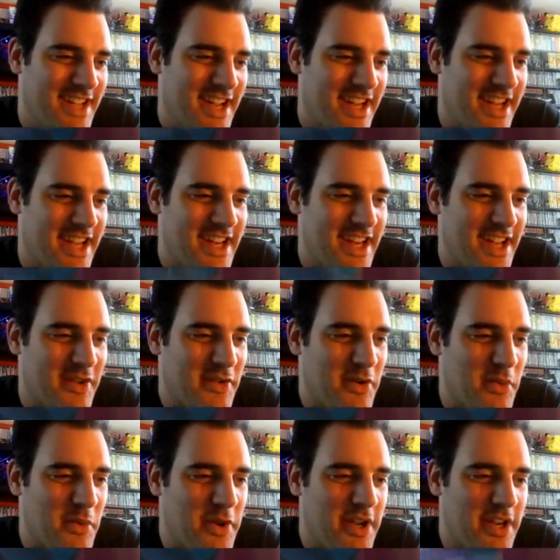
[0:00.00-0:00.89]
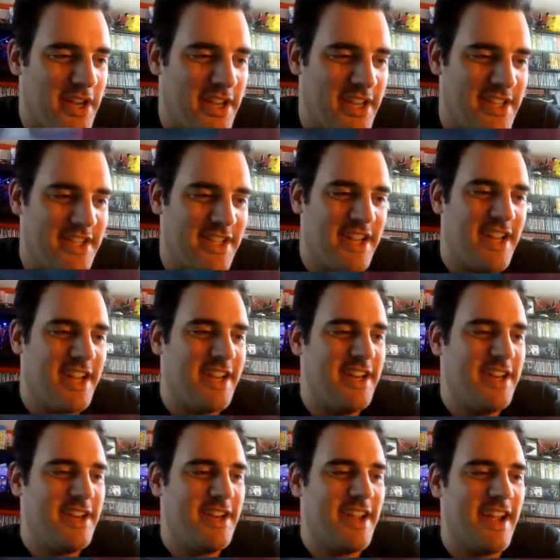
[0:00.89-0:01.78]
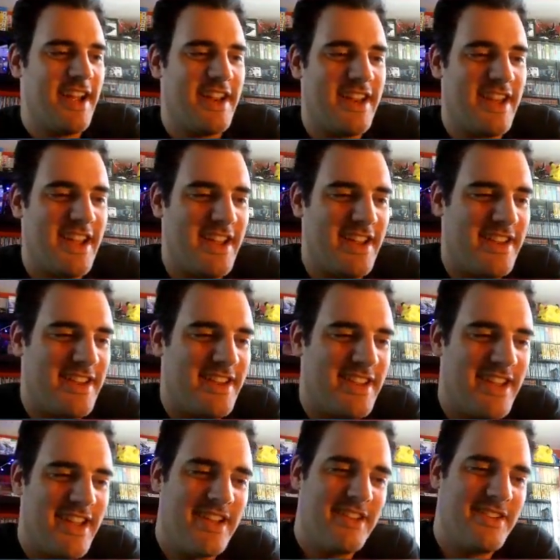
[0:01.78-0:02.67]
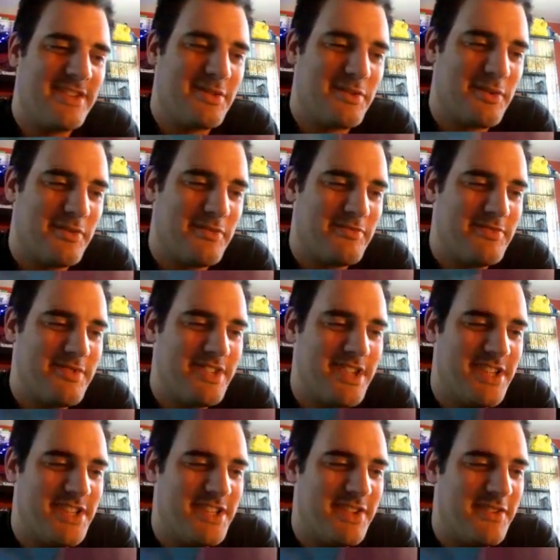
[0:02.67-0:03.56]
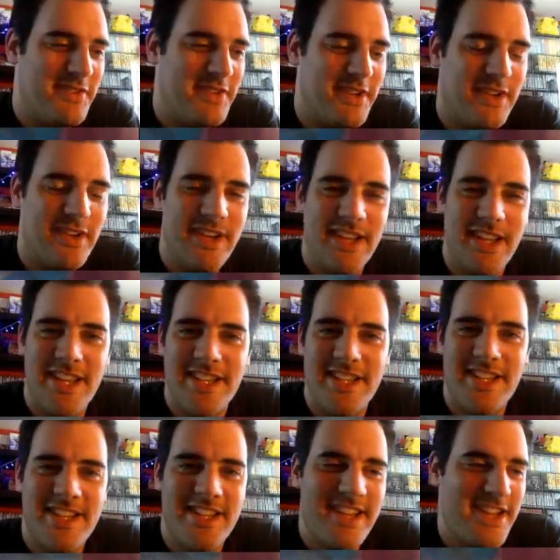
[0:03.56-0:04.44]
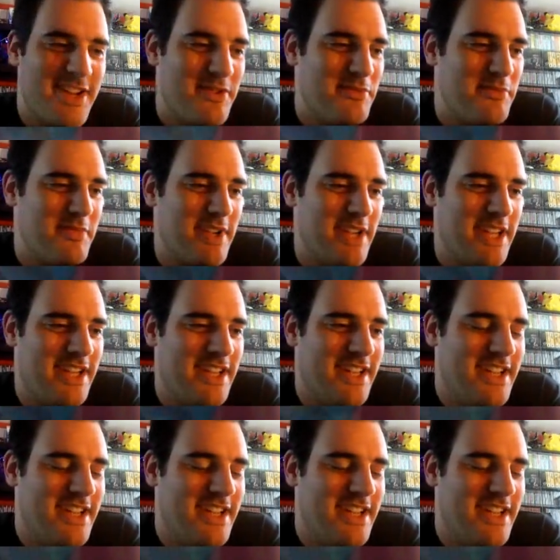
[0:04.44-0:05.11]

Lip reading: Again, they got a wheel into that sort of ditch, if you like. That didn't help me.